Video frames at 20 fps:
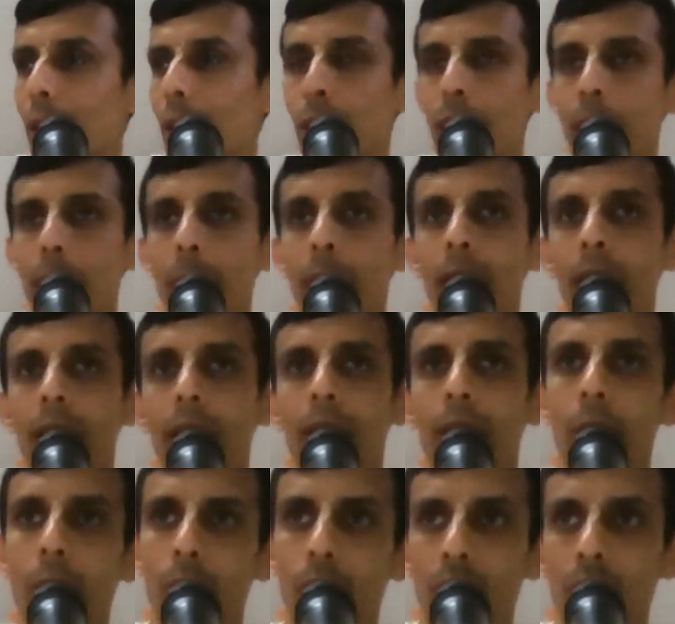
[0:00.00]
Parashurama.
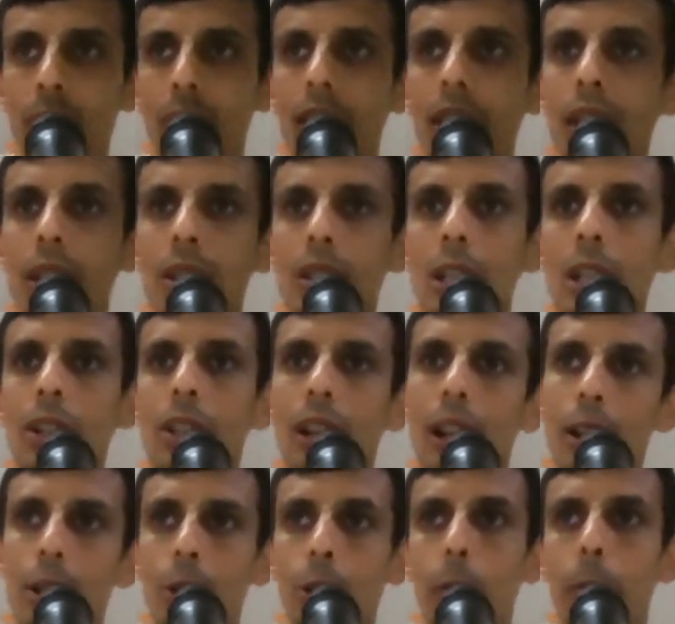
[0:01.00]
Dronacharya's
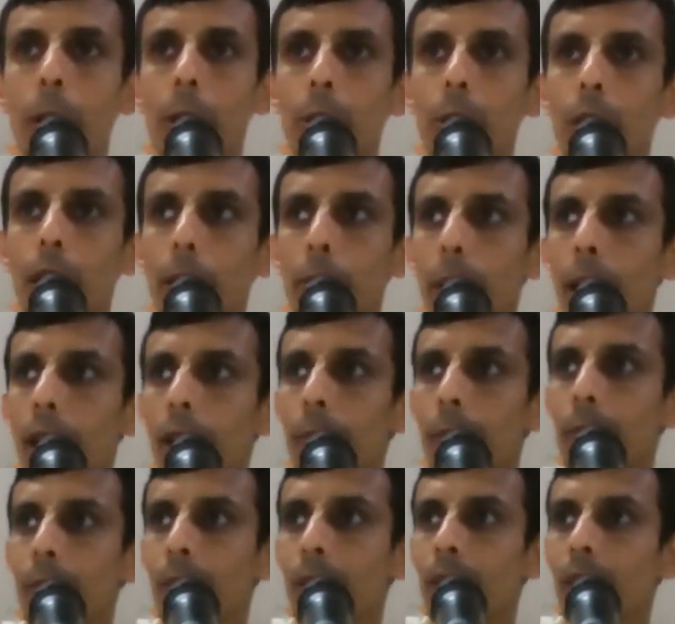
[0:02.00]
teacher also Parashurama.
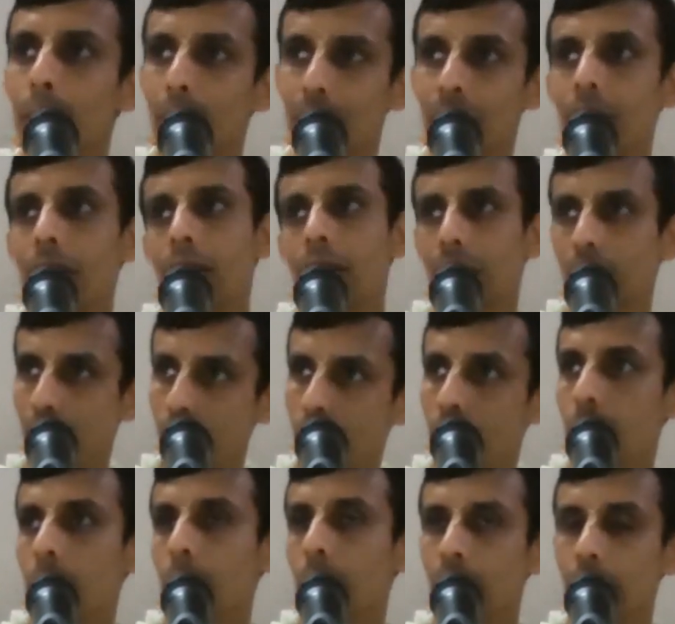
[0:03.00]
Means
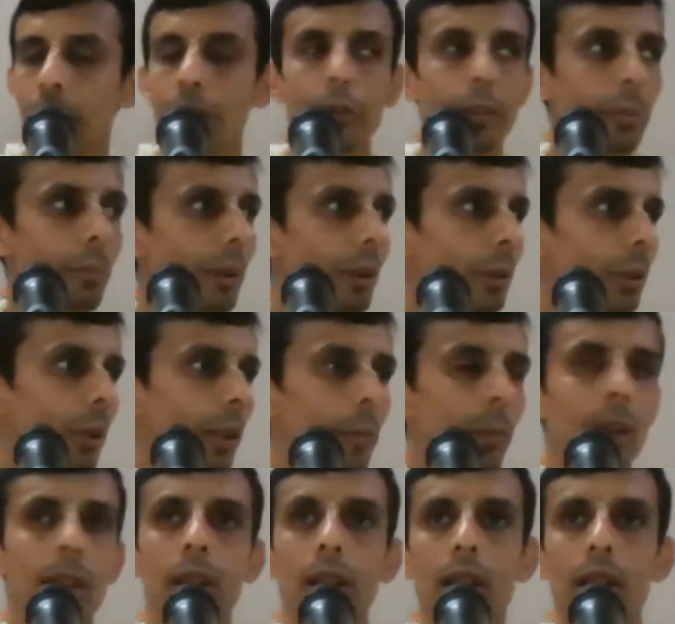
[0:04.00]
he also learned from
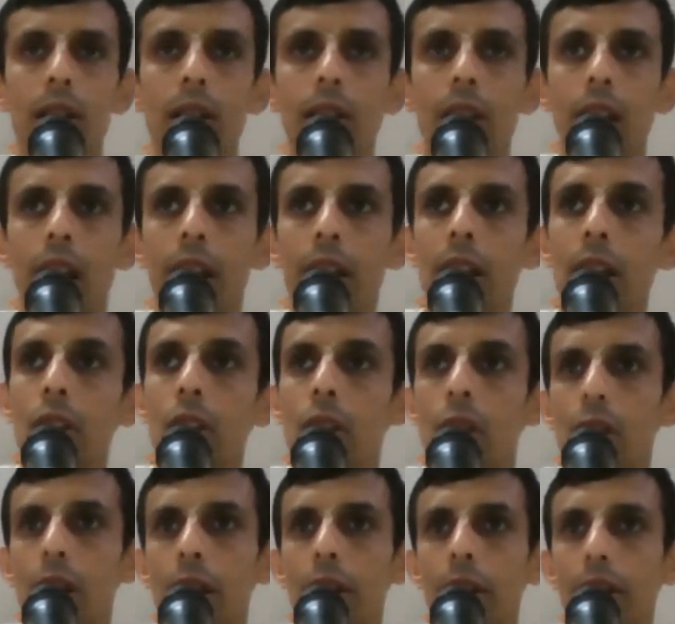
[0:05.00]
Parashurama. And he
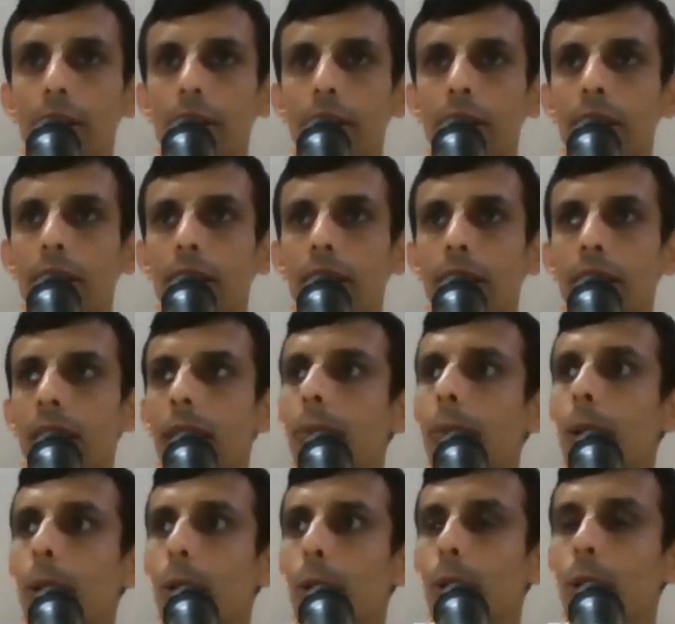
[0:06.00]
cheated
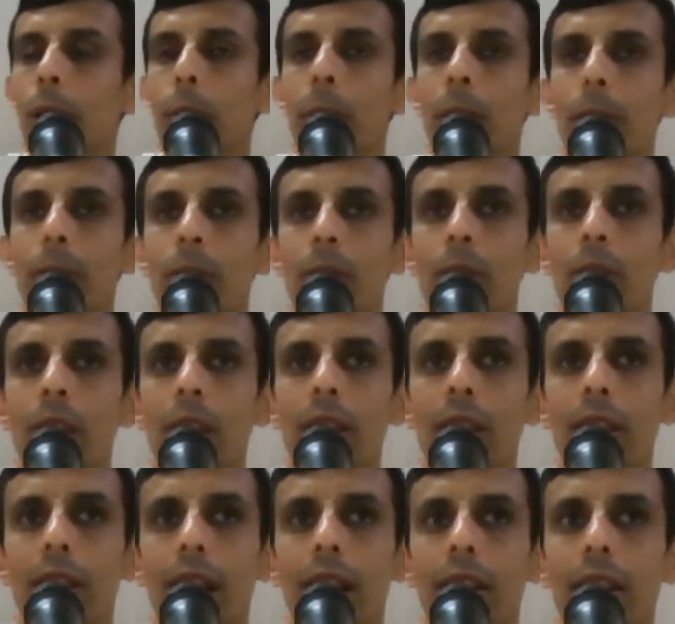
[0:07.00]
Parashurama,
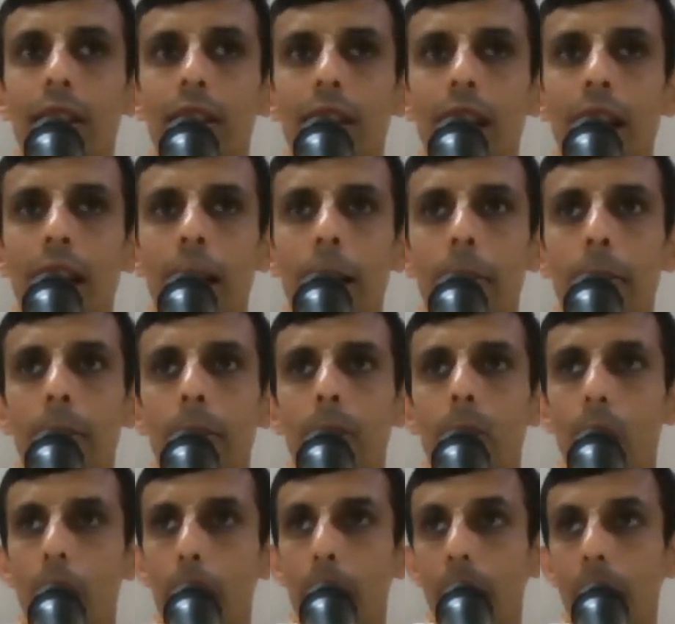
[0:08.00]
saying that I am
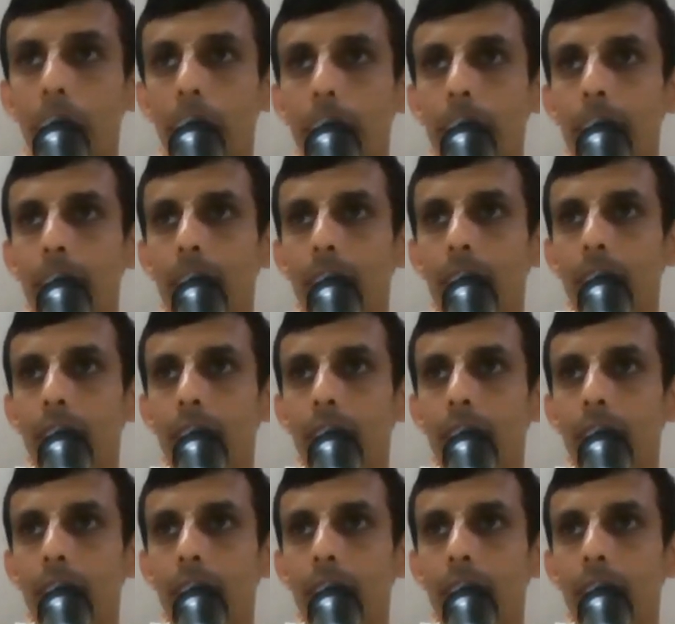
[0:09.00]
Brahmana.